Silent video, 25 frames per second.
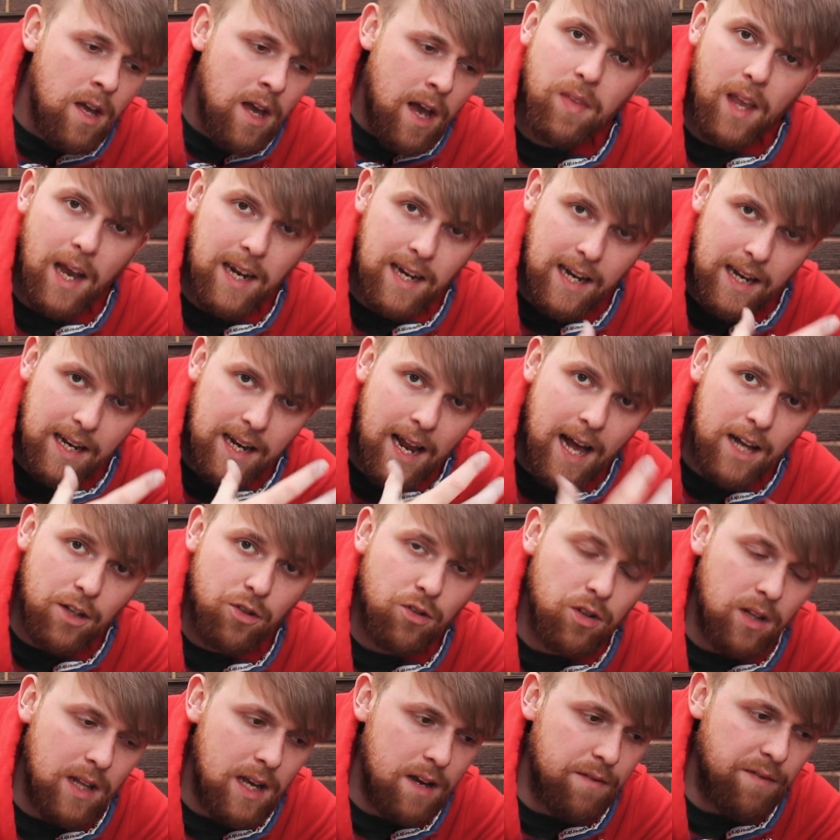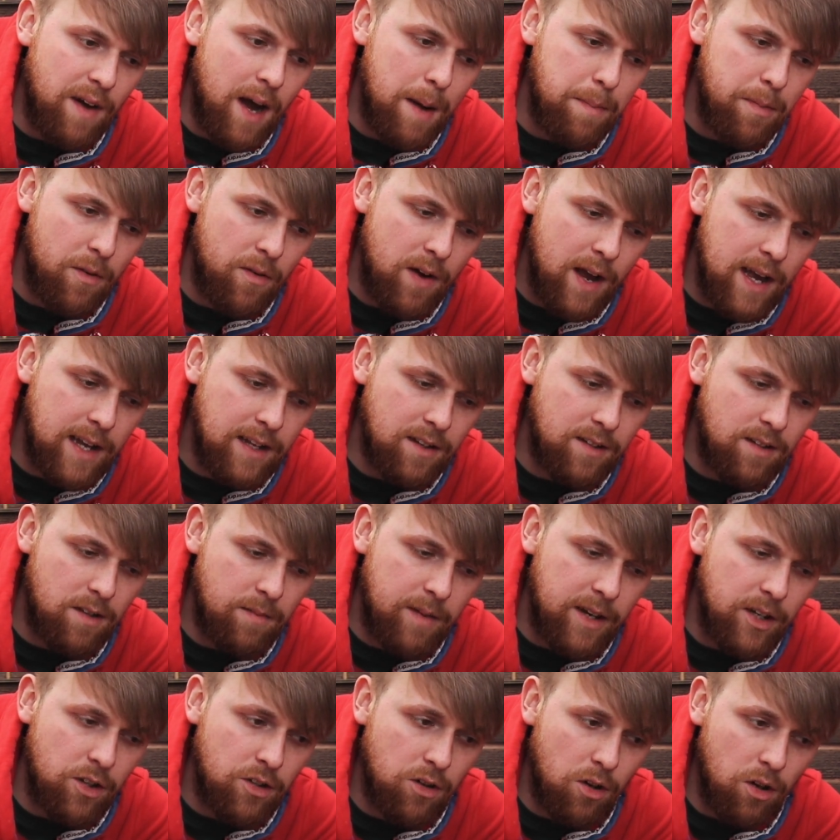and it naturally evaporates to
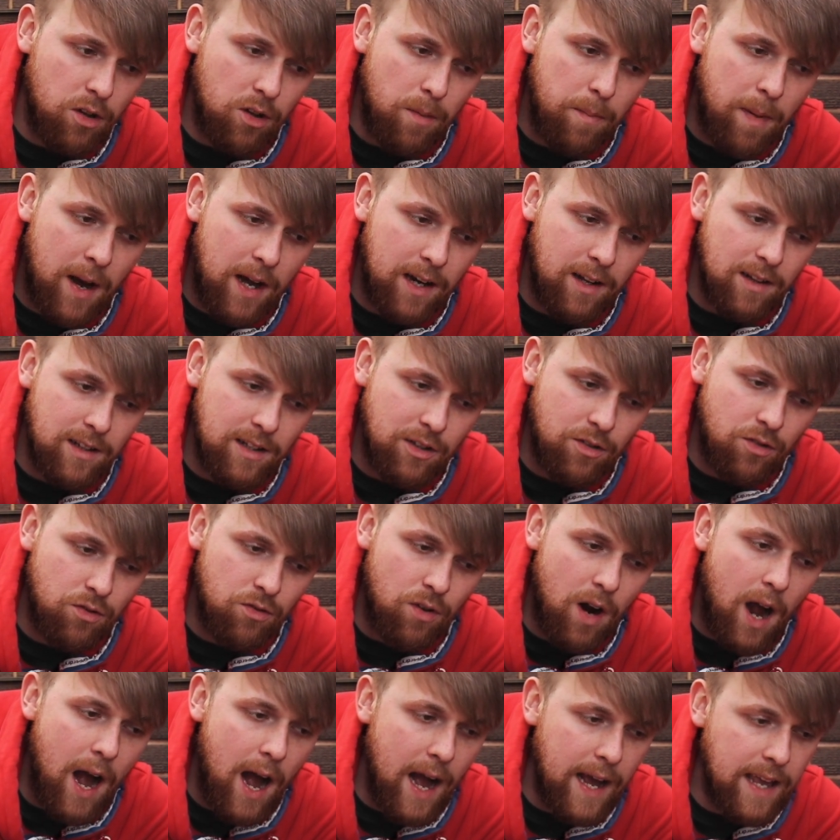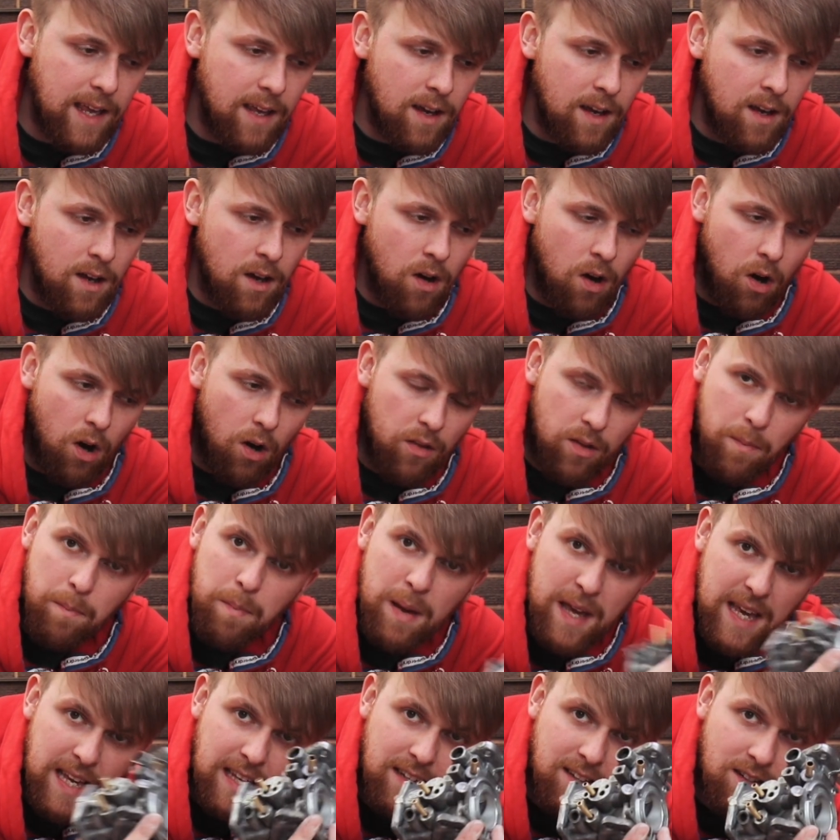make sure the panel is dry, or the
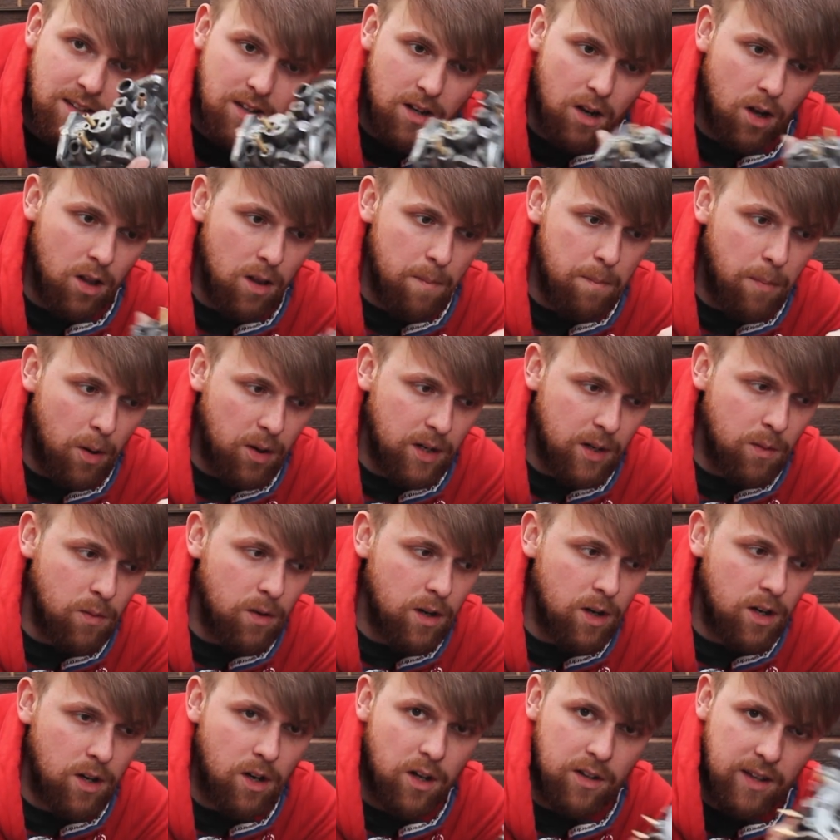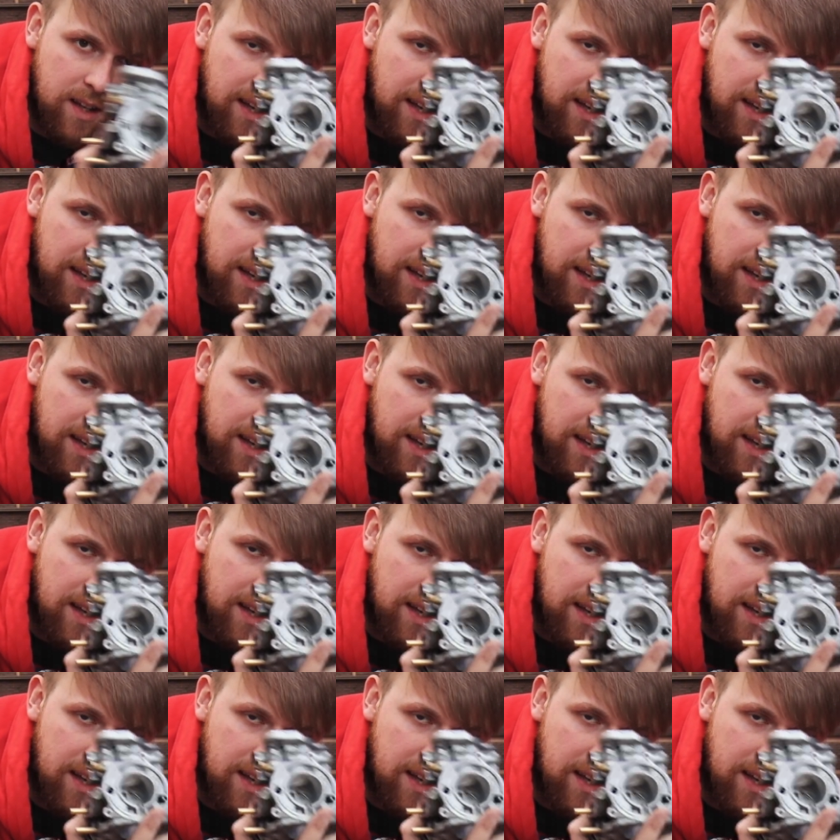piece or the bodywork or the